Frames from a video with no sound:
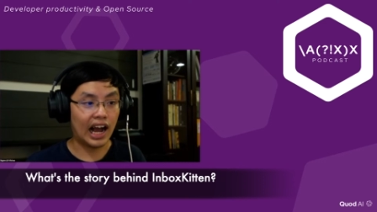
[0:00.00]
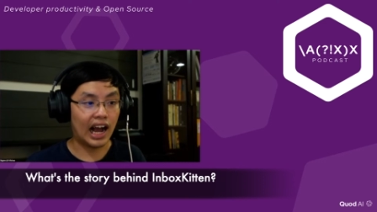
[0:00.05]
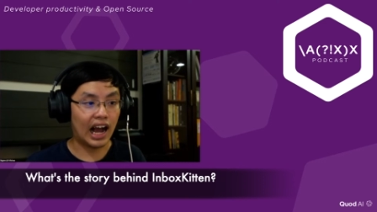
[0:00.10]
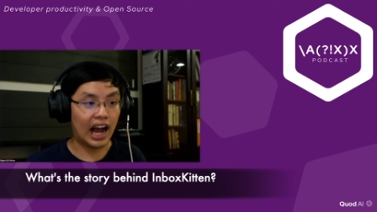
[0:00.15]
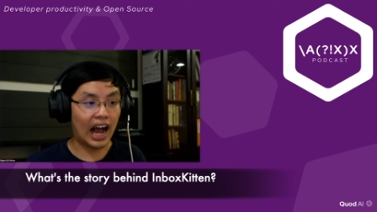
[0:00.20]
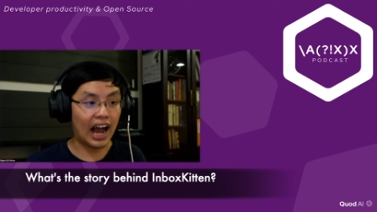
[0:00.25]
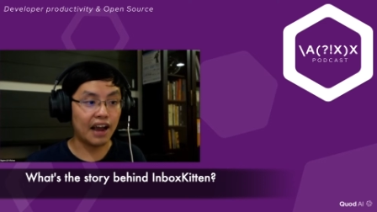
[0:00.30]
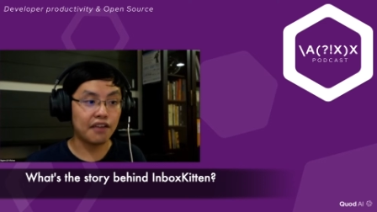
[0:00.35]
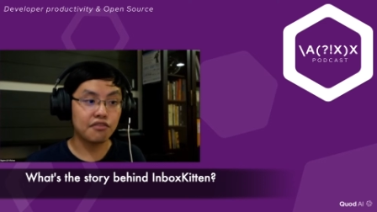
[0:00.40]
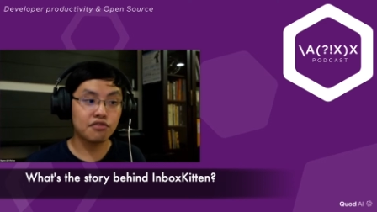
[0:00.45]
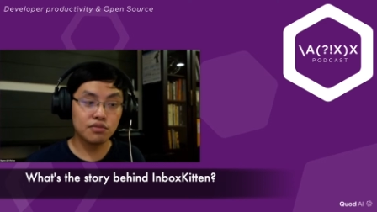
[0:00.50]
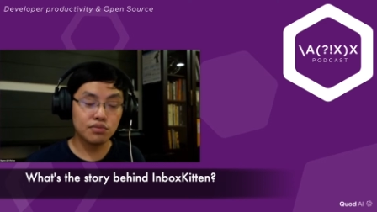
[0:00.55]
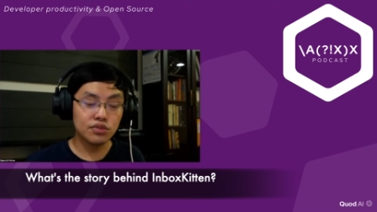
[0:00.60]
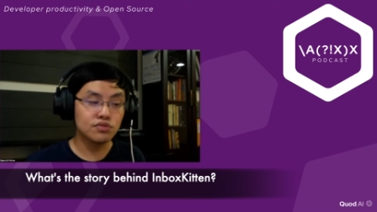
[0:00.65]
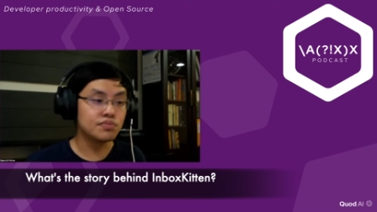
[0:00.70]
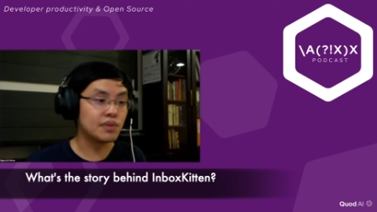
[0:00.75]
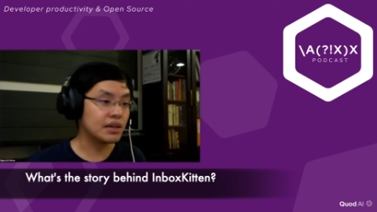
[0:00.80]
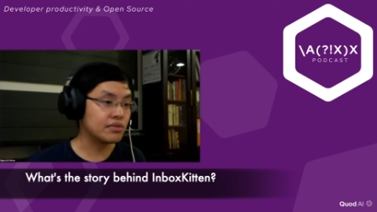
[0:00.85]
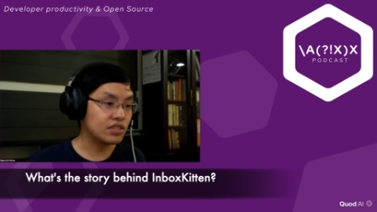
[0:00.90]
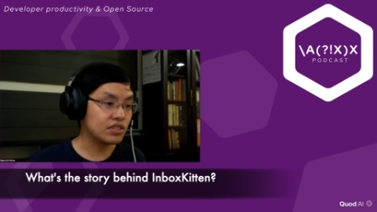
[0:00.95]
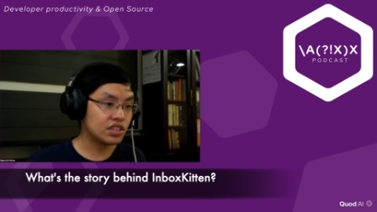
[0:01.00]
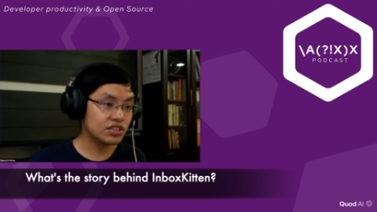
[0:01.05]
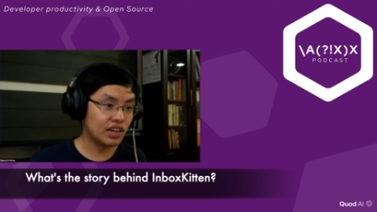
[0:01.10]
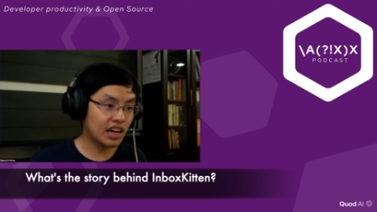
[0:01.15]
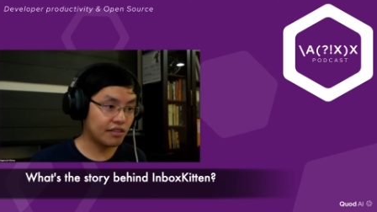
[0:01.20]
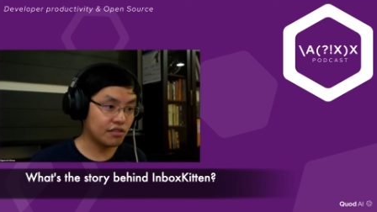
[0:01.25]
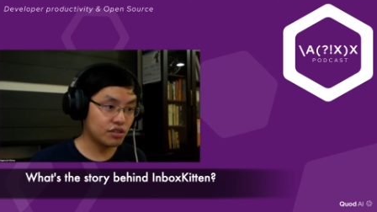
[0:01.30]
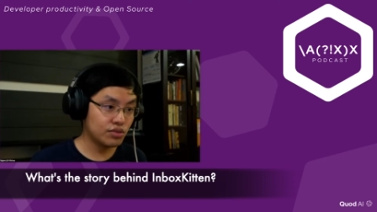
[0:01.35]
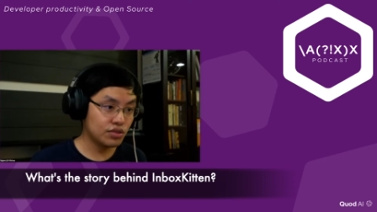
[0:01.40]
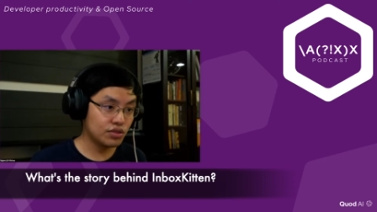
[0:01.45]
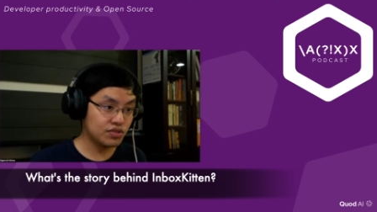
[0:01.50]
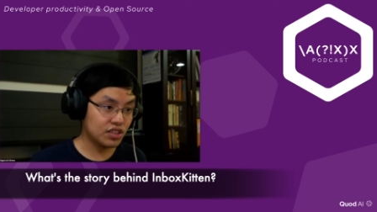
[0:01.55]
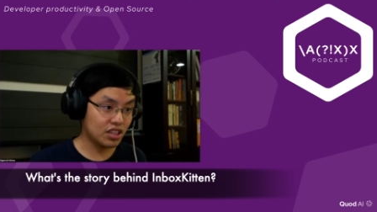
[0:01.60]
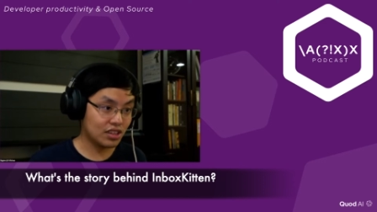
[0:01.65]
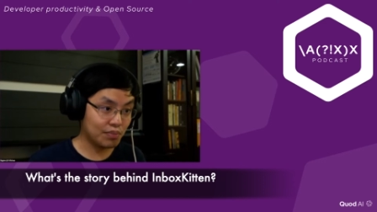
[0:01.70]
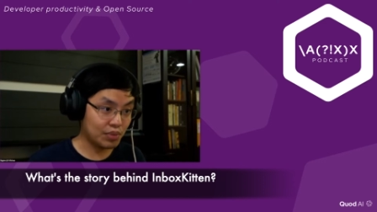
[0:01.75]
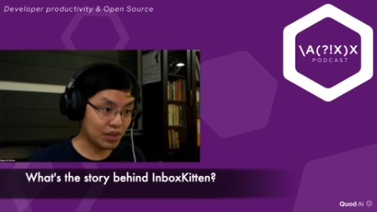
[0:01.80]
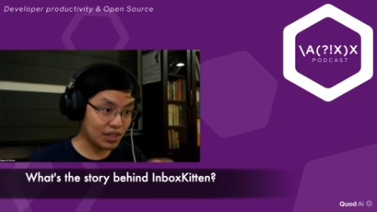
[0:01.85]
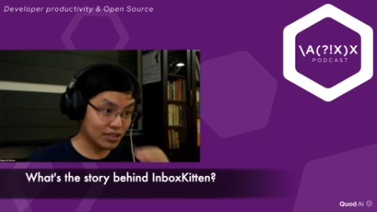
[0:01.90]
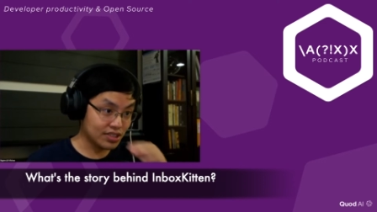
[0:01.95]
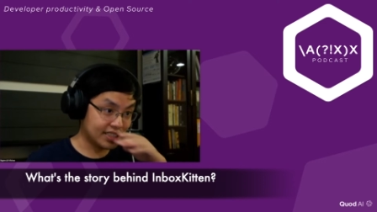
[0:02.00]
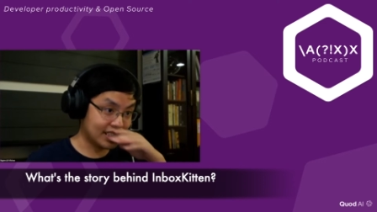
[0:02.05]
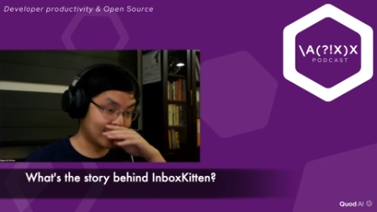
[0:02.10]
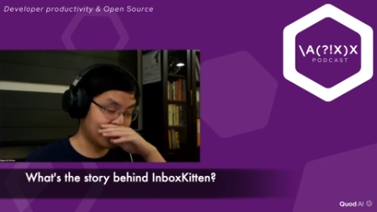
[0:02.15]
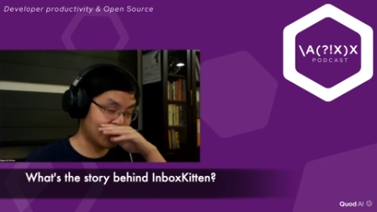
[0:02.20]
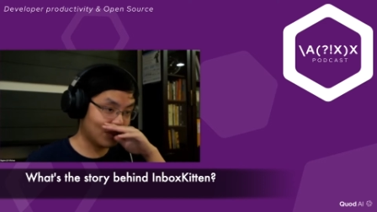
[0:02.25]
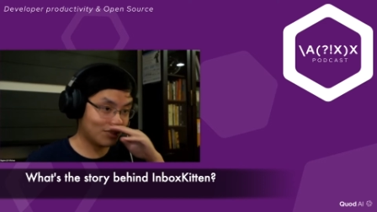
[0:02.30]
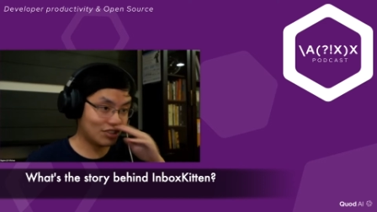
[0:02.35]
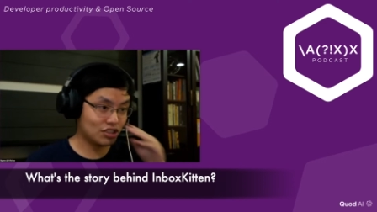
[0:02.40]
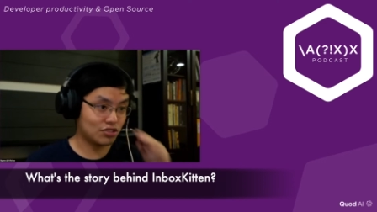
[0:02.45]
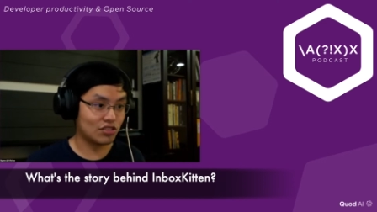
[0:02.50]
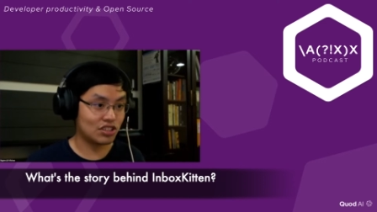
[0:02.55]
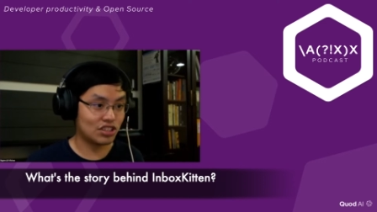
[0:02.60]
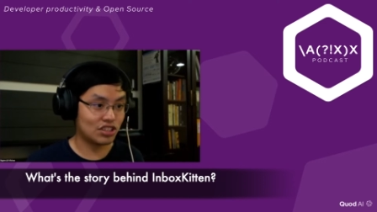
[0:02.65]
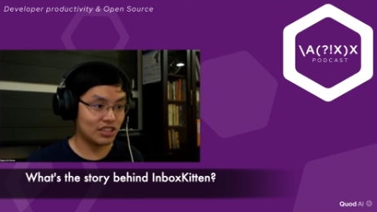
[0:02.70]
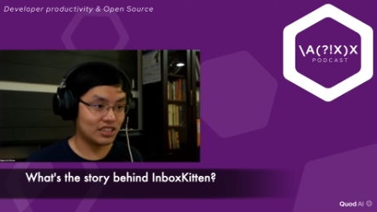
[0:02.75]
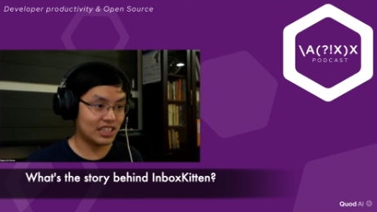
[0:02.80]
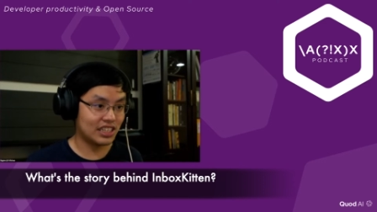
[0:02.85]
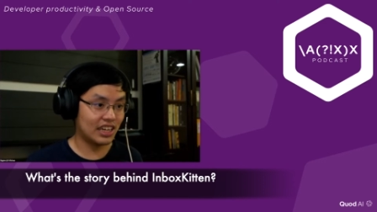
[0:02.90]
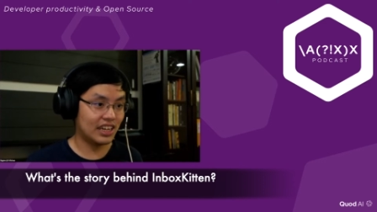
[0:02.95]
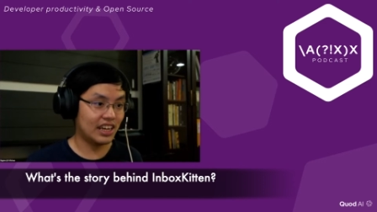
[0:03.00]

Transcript: I remove the typical CTO restrictions that,